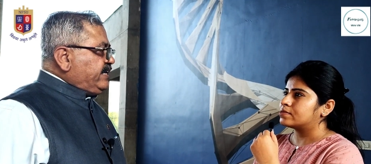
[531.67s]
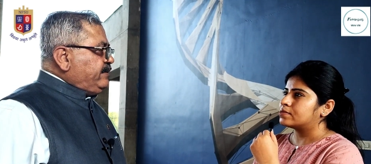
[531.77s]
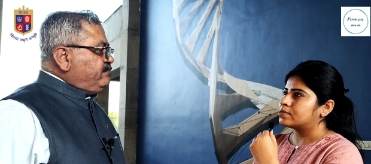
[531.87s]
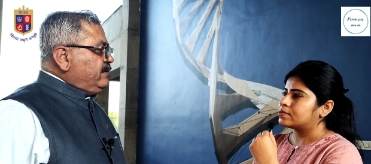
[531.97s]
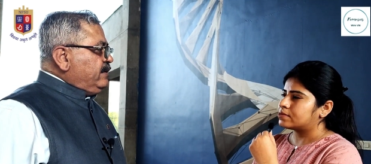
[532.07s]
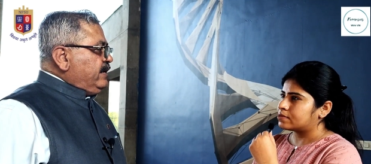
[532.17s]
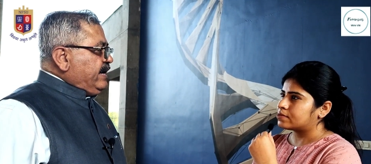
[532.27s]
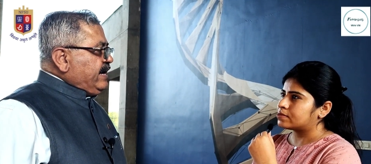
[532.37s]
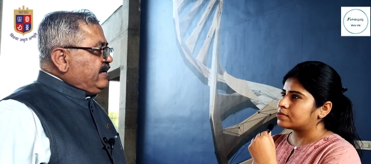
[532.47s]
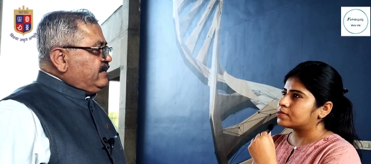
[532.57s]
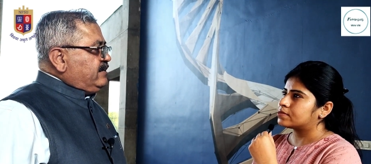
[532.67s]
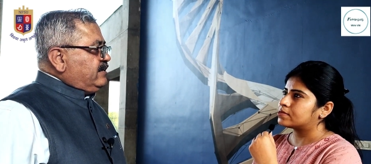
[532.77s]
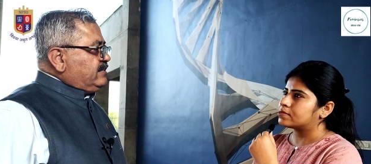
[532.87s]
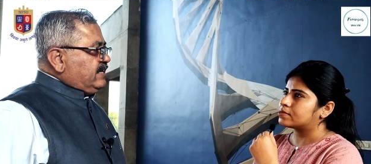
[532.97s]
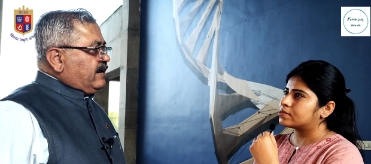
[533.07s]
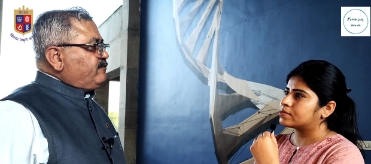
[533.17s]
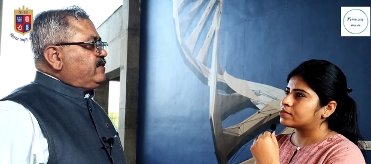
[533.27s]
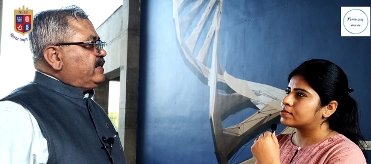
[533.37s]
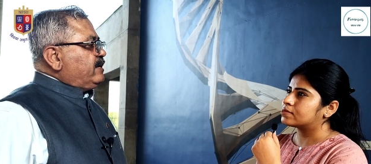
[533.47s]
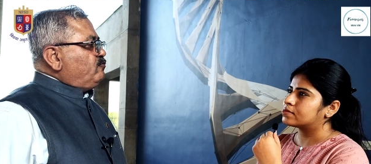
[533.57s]
Speaker 1: team and uh,
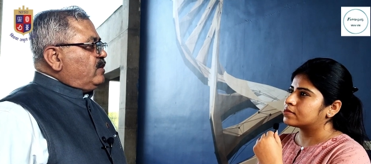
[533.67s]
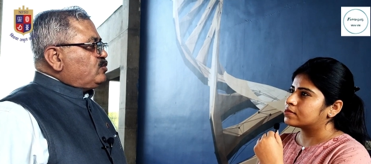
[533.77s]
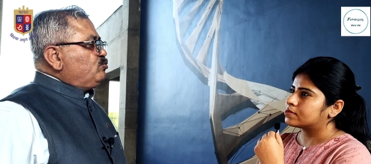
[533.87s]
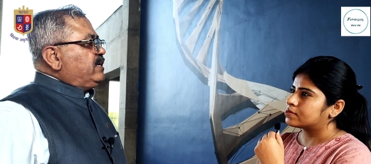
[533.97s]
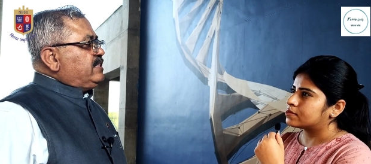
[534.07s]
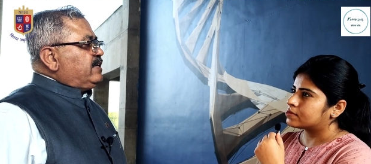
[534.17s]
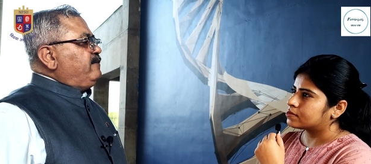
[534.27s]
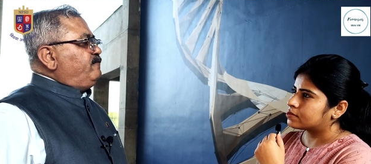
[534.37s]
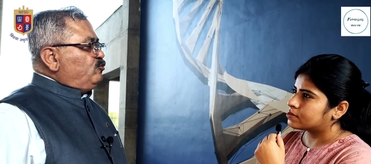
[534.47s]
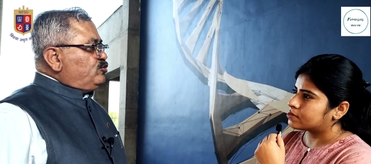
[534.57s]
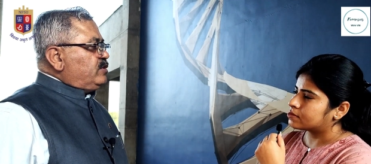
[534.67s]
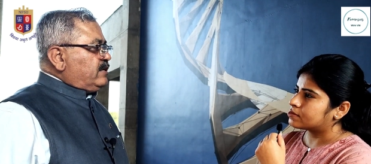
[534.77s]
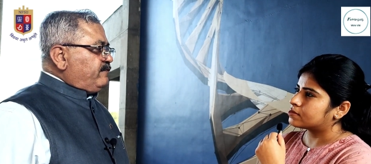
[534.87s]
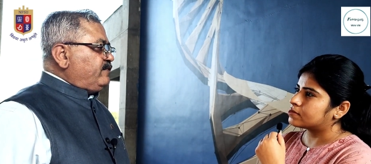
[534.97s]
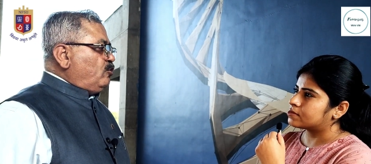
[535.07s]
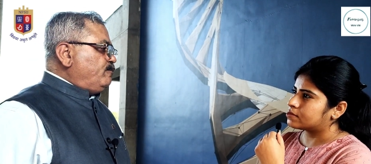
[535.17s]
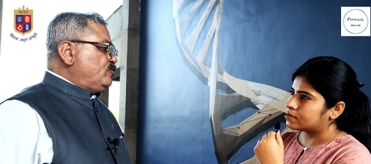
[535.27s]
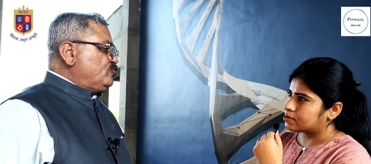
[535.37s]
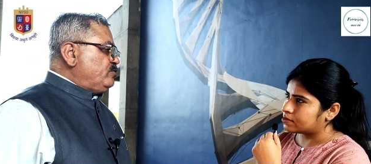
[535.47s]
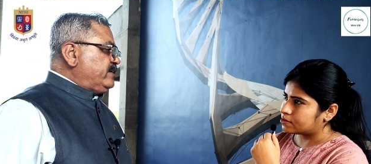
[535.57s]
thereafter they can work together in future if the
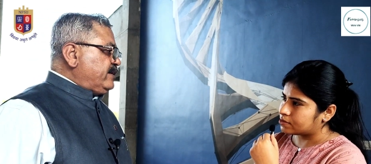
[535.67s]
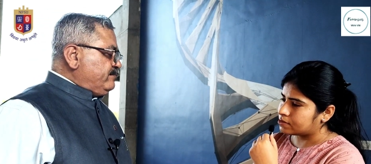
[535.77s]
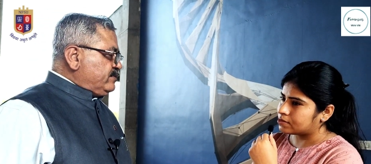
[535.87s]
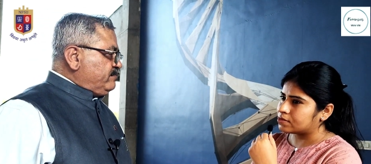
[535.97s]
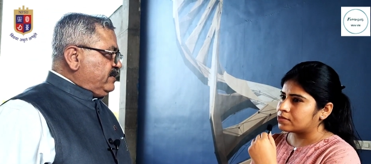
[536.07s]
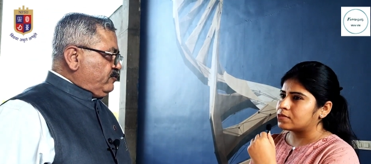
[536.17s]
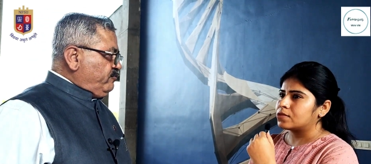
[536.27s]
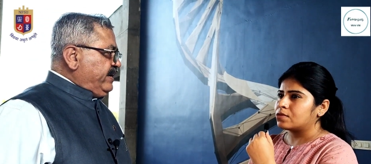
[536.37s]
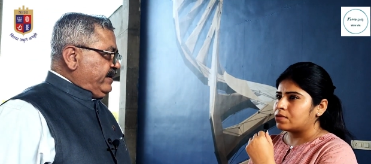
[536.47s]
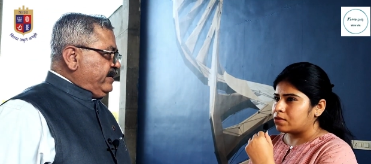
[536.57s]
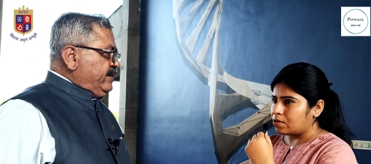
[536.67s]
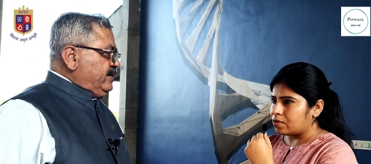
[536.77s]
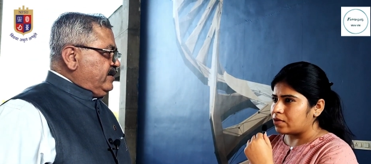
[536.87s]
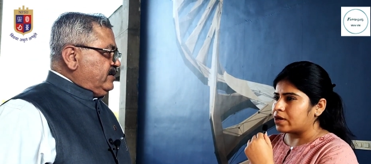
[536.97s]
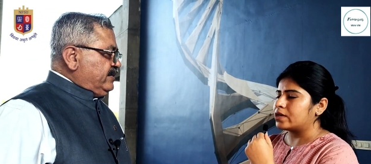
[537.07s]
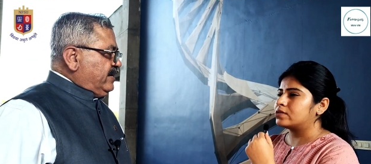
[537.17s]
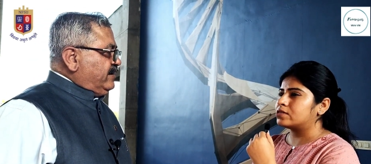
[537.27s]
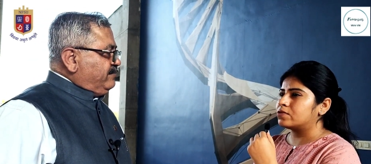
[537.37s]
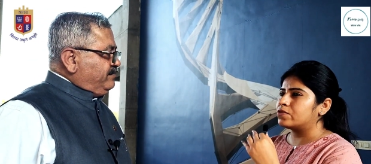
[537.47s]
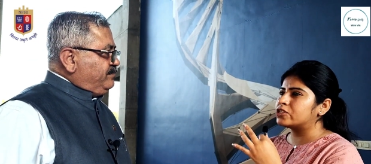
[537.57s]
opportunity comes up their way. All right. Yeah.
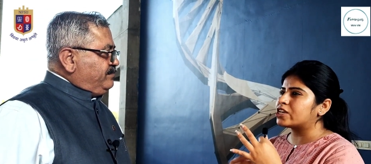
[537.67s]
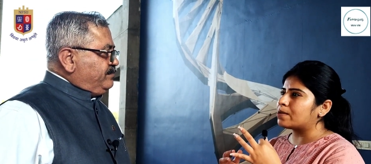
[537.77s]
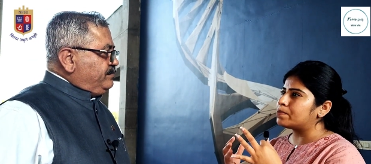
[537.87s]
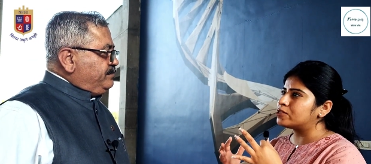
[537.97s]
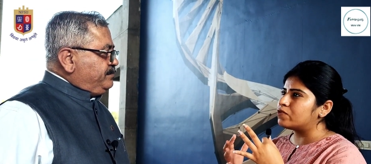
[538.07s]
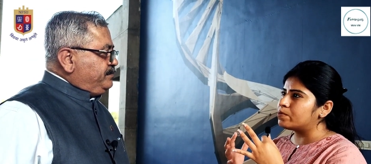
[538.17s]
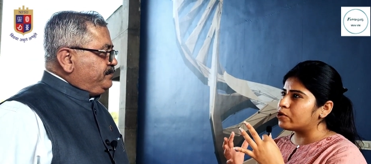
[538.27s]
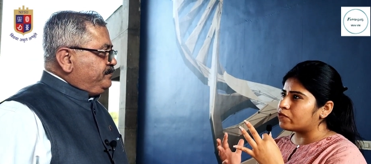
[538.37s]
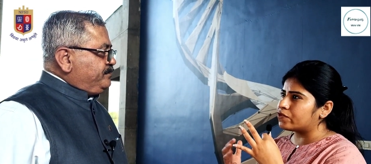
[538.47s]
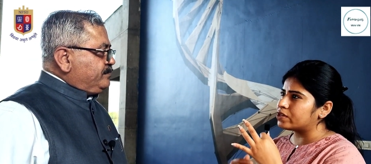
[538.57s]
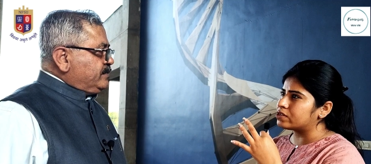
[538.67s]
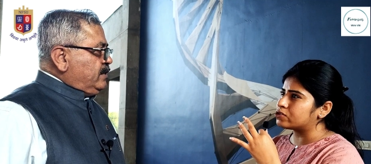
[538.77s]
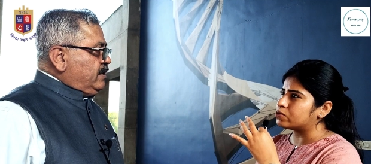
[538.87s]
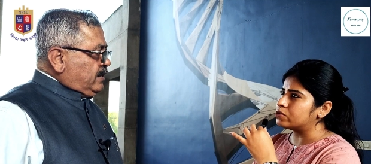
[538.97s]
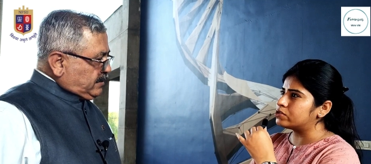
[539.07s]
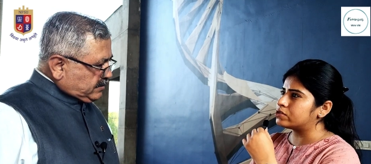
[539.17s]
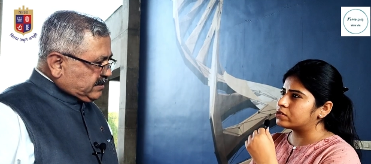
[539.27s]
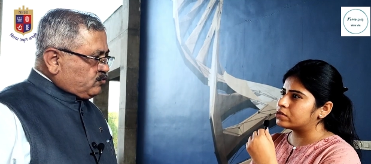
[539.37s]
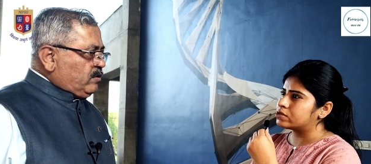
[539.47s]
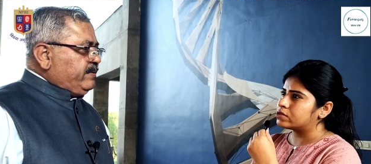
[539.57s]
So
Speaker 2: which campus will be offering this course?
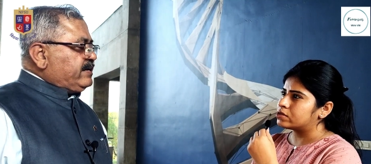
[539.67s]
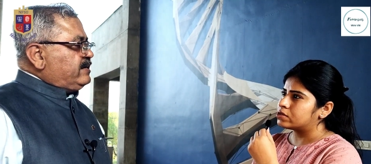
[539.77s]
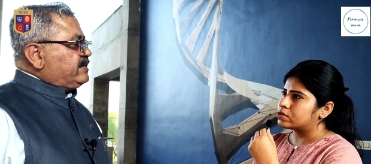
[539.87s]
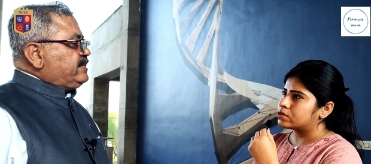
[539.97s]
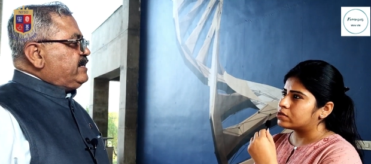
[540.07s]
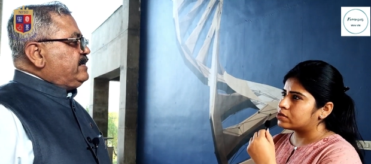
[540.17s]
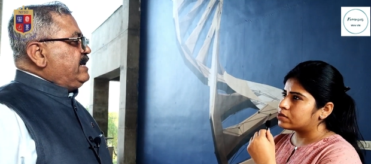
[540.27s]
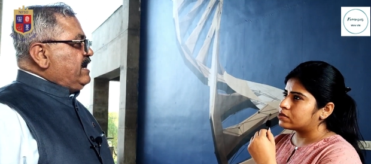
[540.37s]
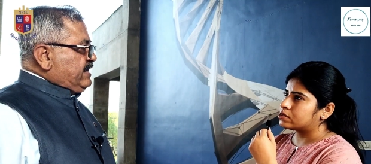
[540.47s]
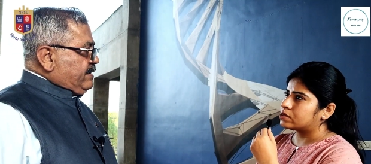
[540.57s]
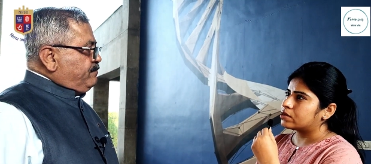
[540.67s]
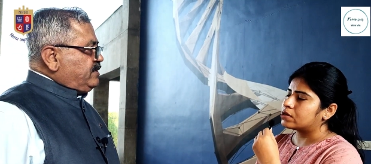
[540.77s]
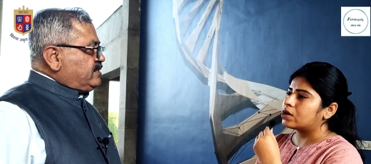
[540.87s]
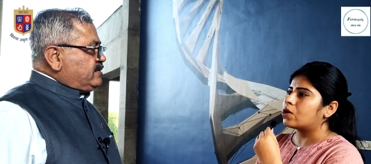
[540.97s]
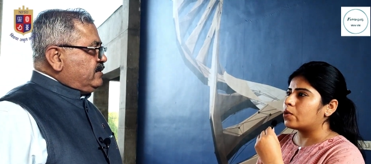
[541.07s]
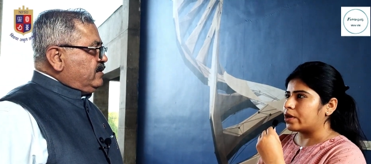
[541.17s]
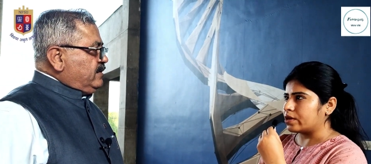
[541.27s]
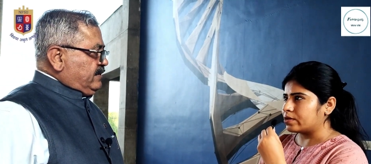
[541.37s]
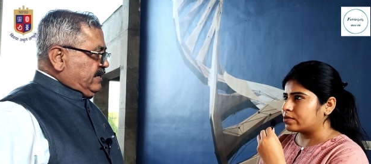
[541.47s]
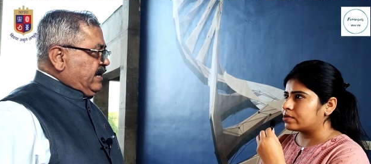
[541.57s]
Speaker 1: This will be conducted at Delhi campus.
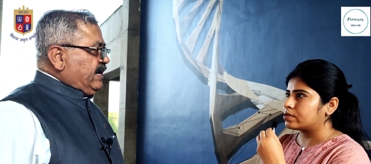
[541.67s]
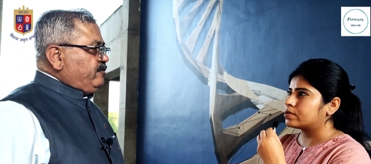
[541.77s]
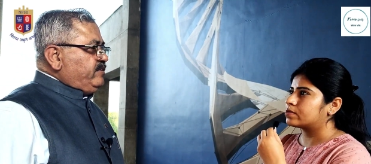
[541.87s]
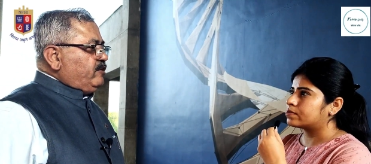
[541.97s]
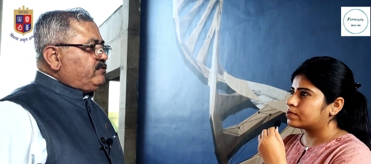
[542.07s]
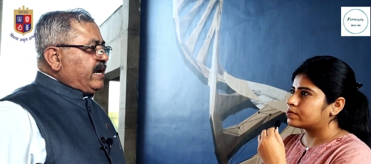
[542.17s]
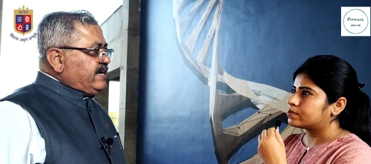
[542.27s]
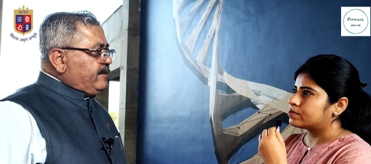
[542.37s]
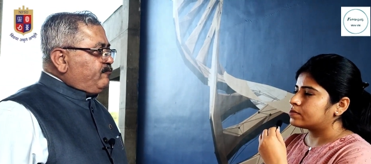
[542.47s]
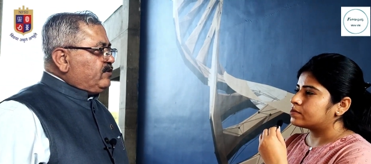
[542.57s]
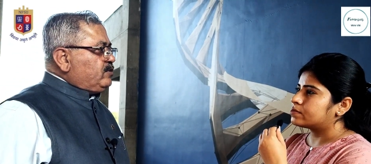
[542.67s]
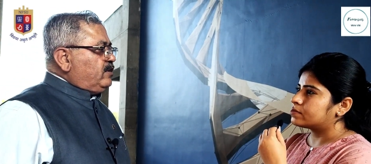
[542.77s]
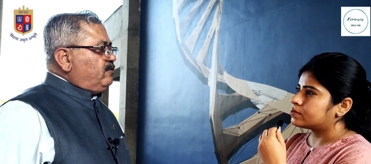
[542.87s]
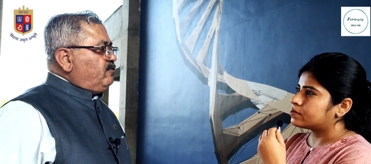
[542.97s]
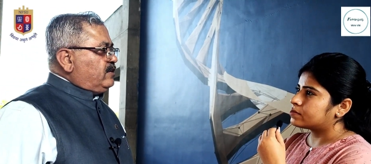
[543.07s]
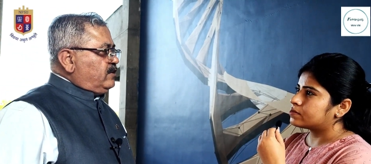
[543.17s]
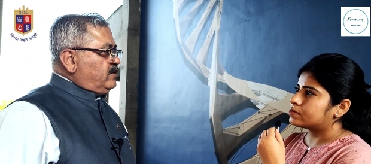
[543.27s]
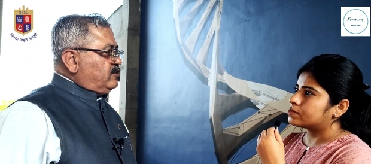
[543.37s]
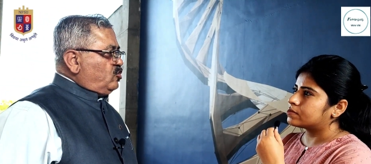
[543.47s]
Okay. Yeah. And we have tied up with uh, one uh,